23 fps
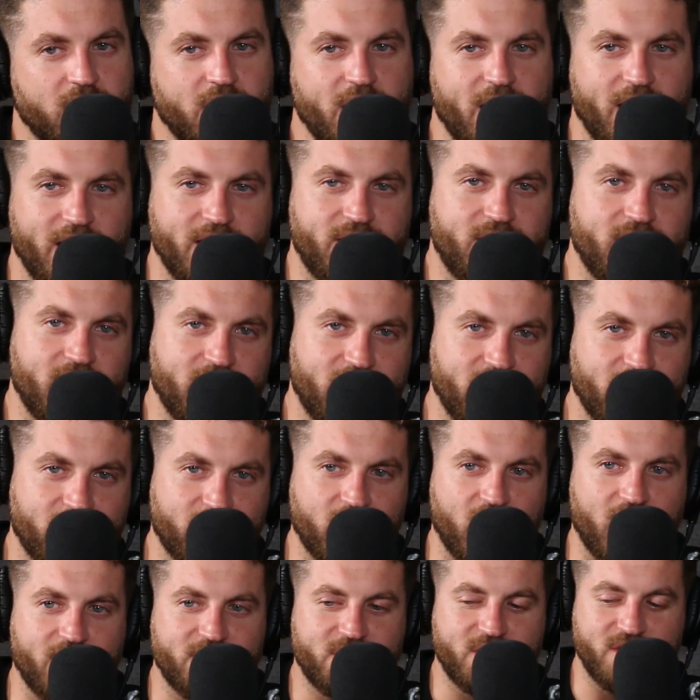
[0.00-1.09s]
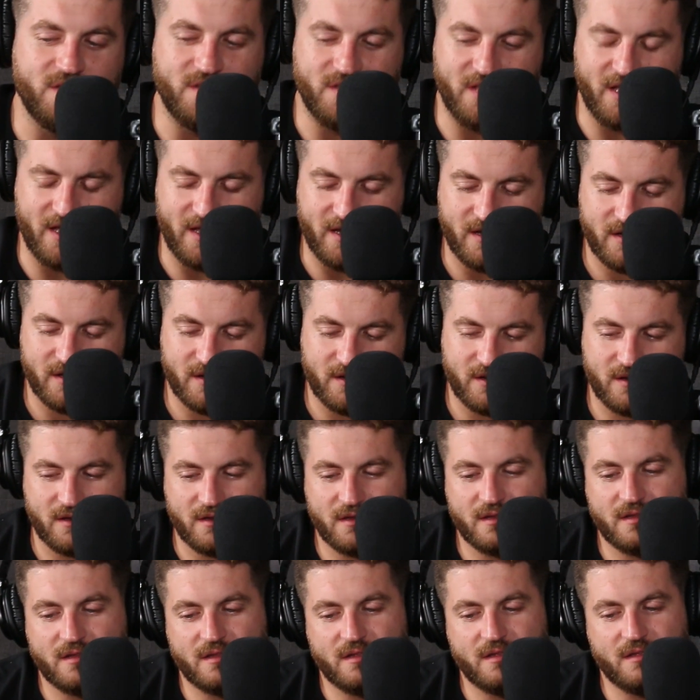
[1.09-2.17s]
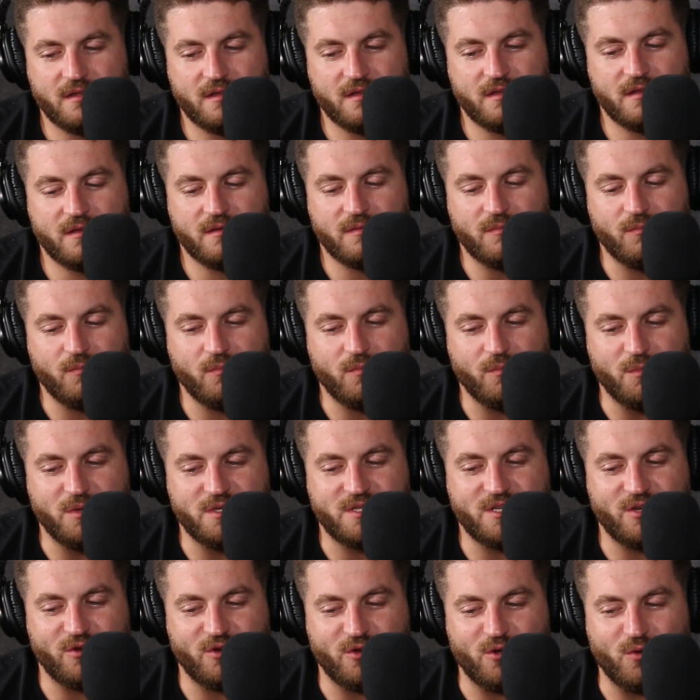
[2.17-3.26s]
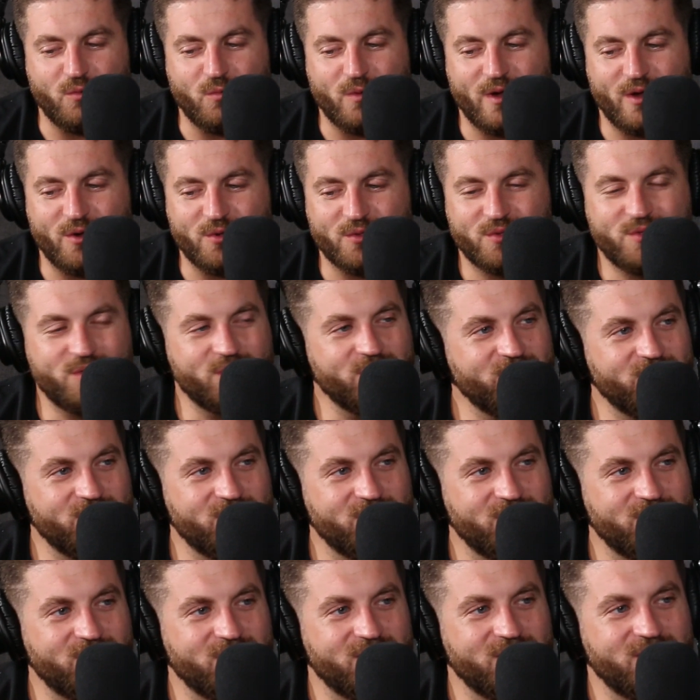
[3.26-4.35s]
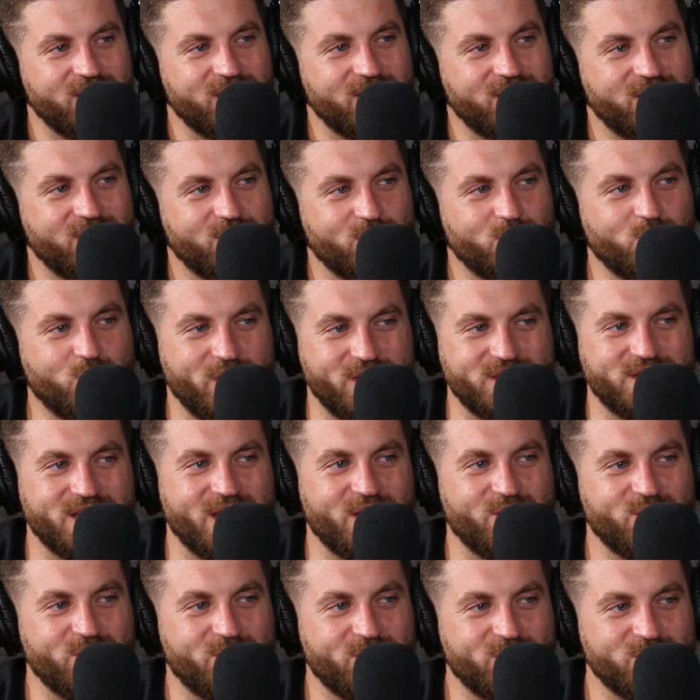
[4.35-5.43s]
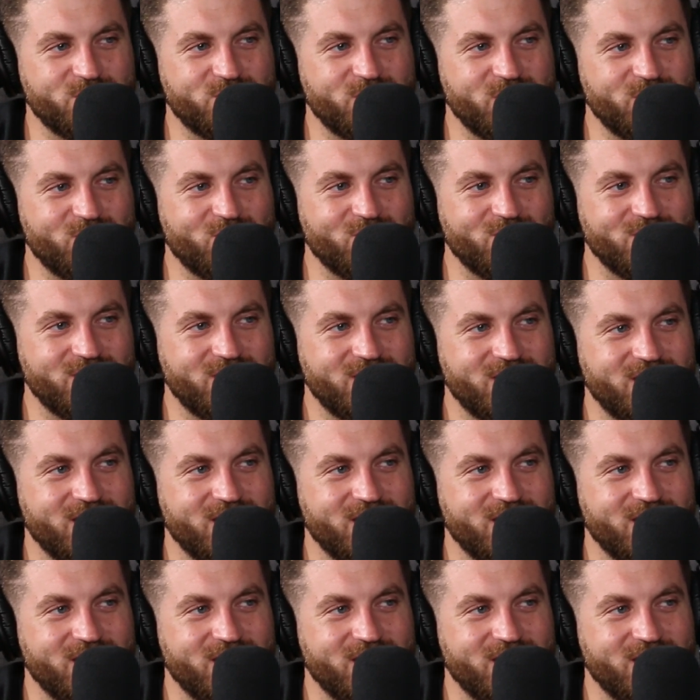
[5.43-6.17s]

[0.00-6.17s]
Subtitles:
Yeah, I think often that material wealth wins out with most people.